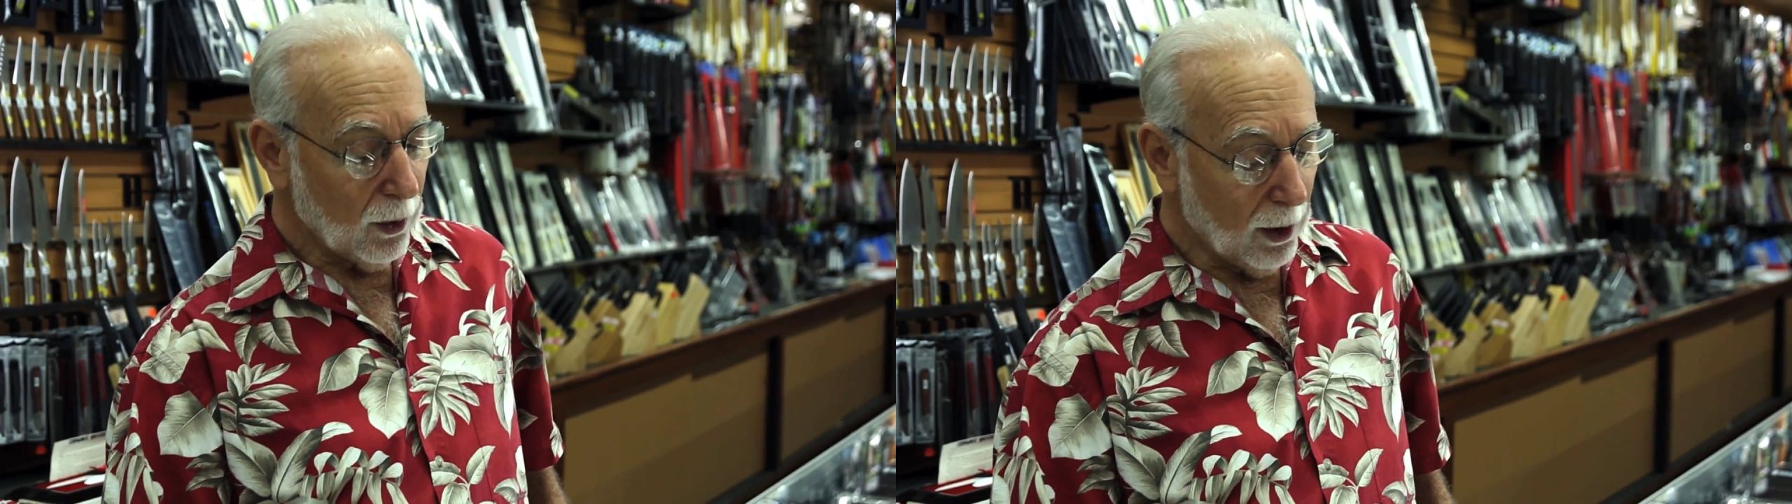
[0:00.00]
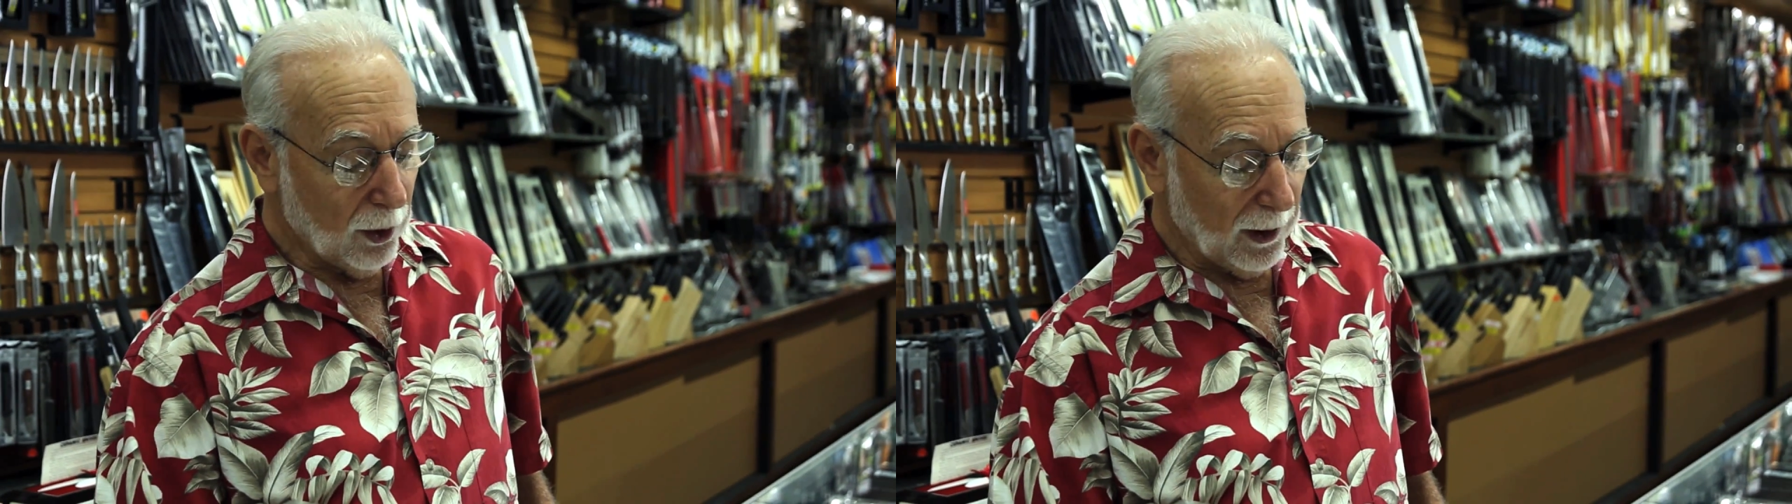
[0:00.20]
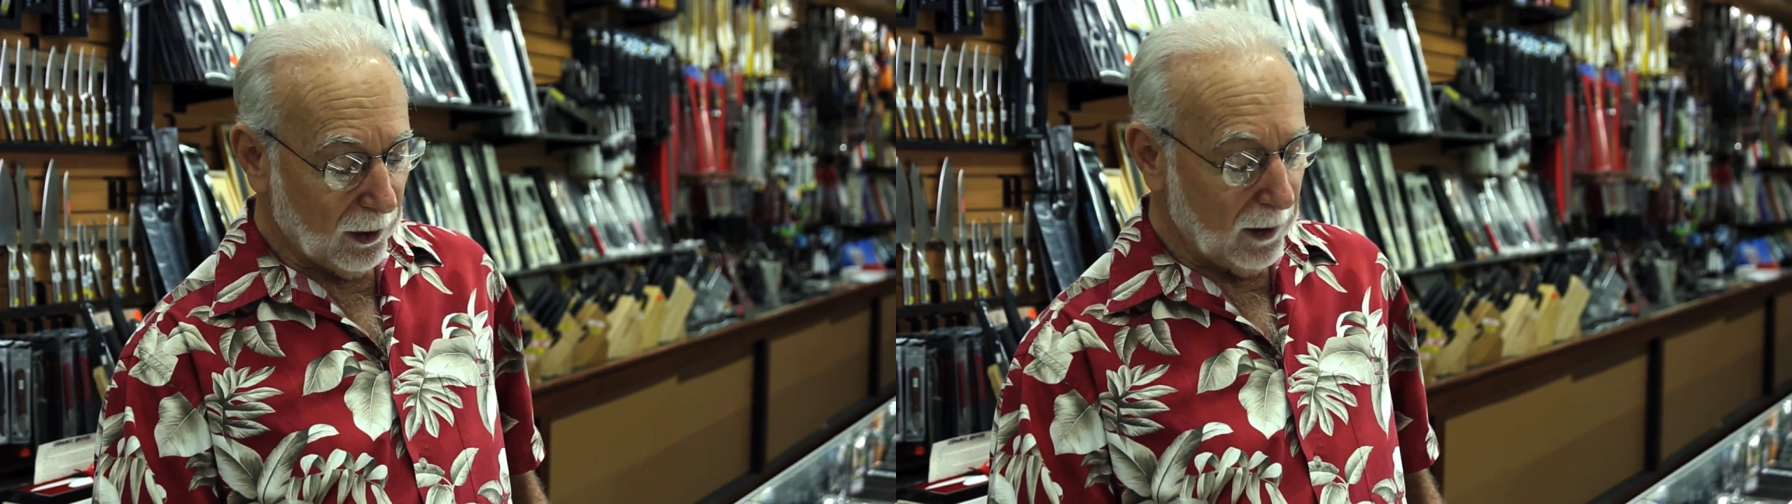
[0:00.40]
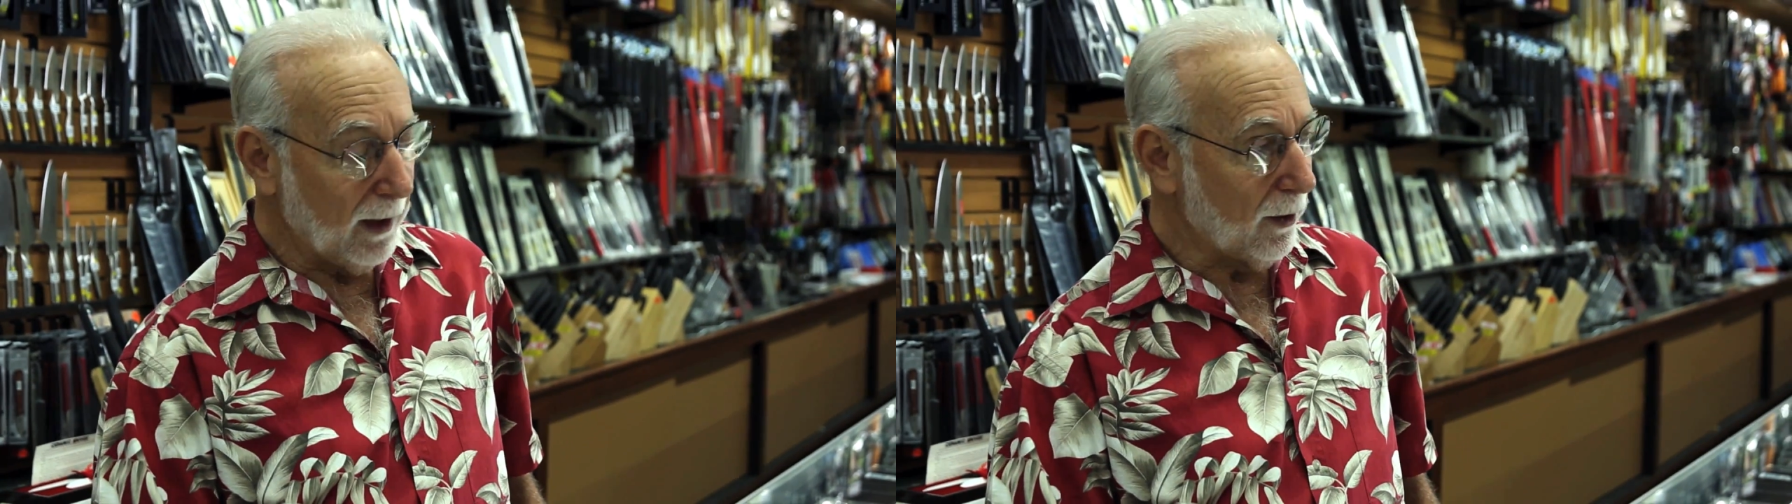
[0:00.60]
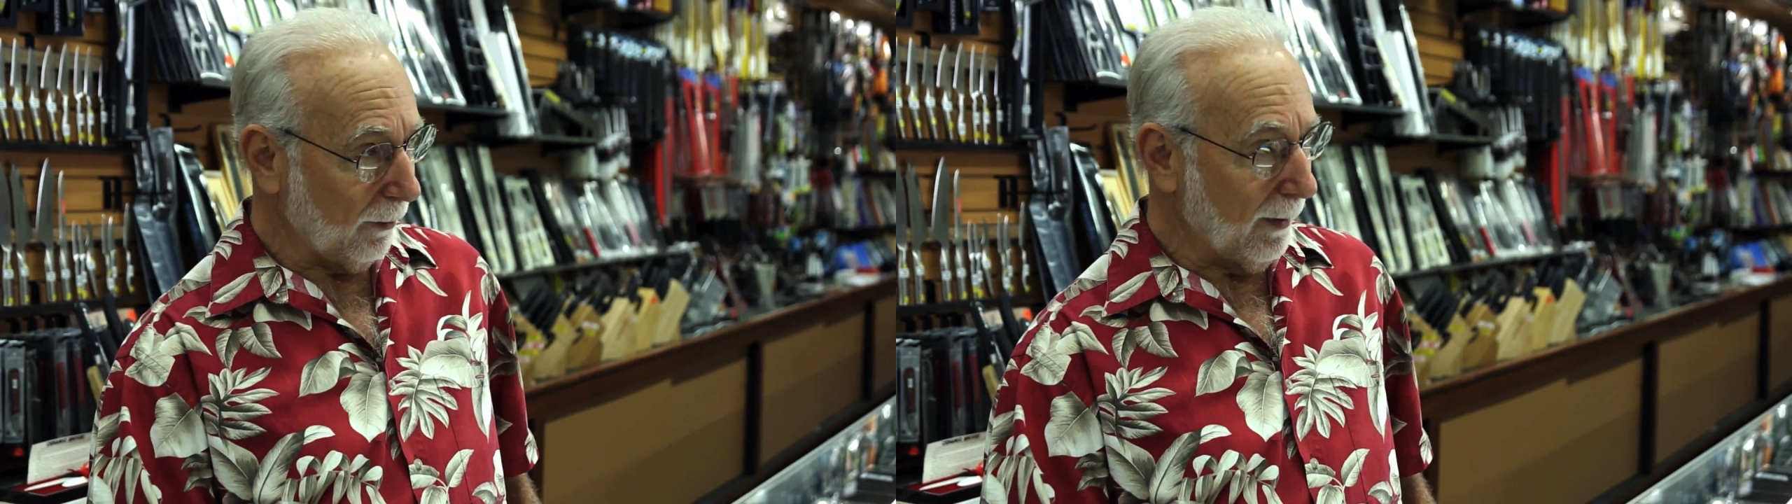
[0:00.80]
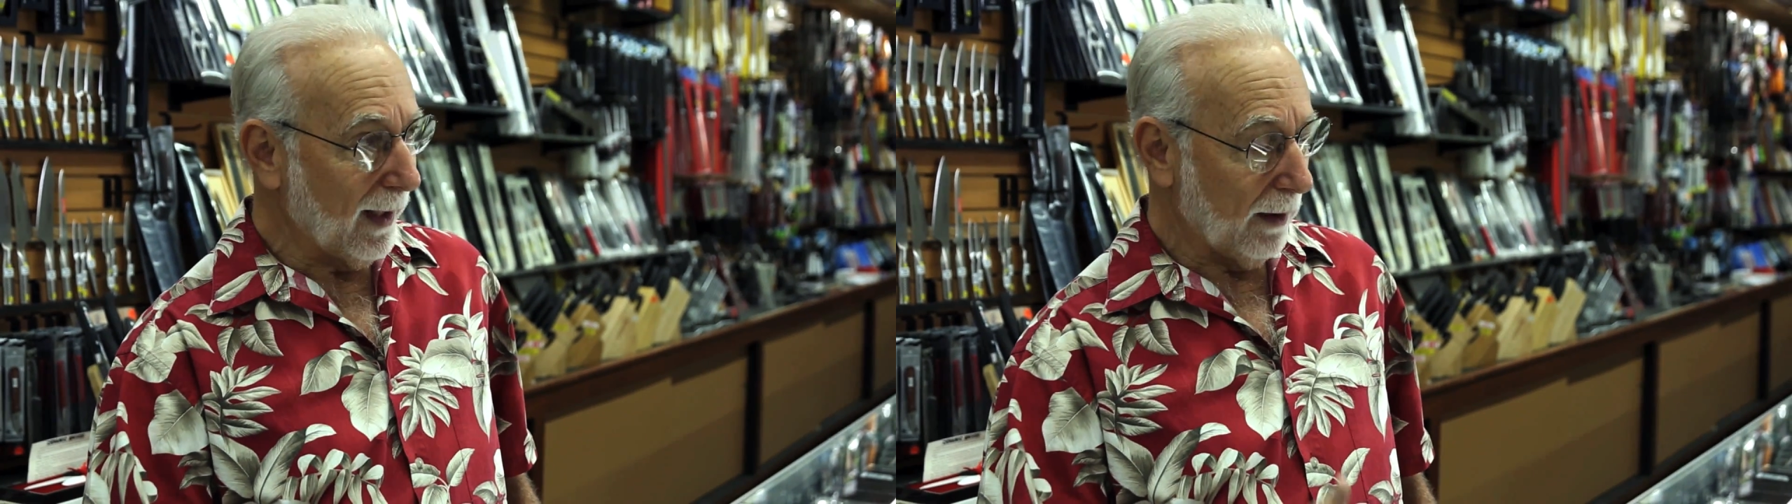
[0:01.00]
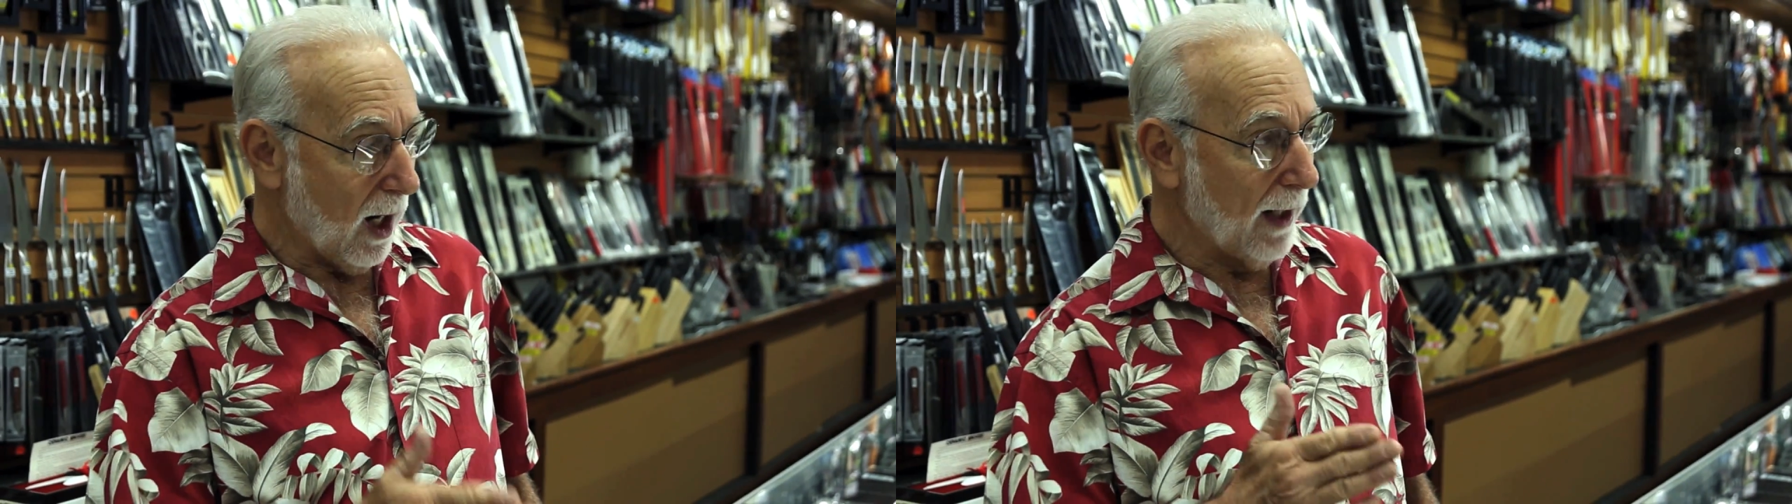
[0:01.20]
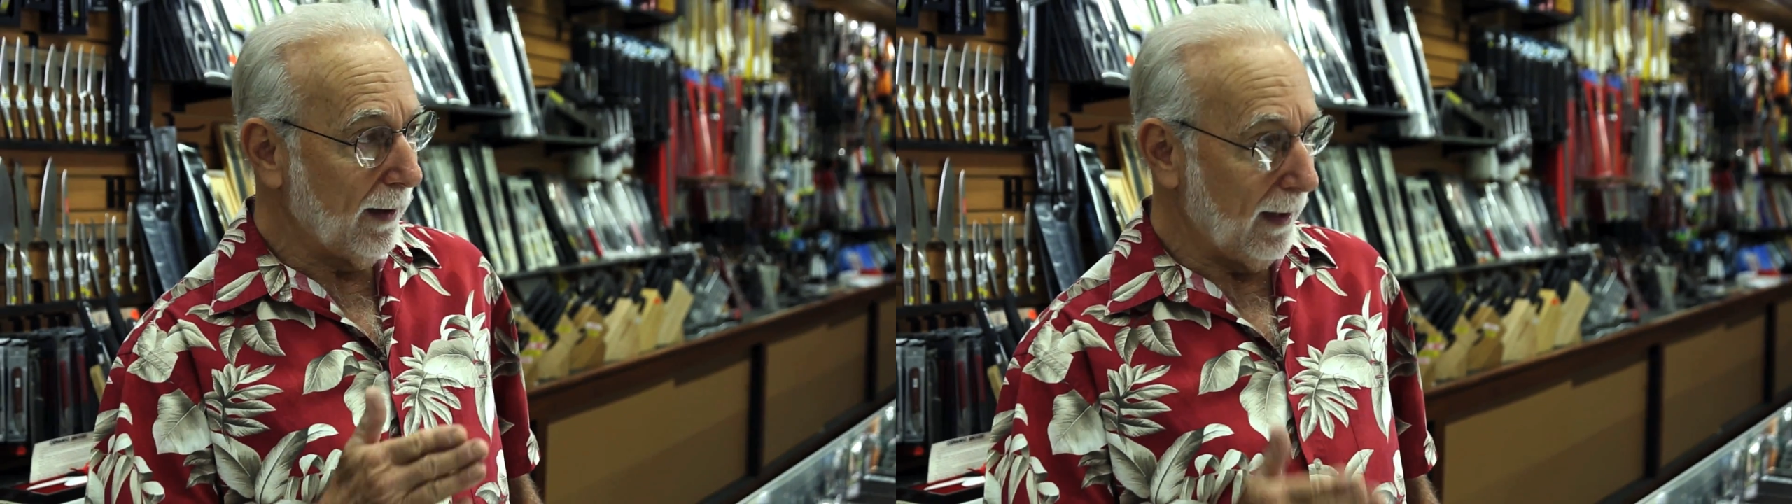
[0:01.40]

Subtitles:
you just need to realign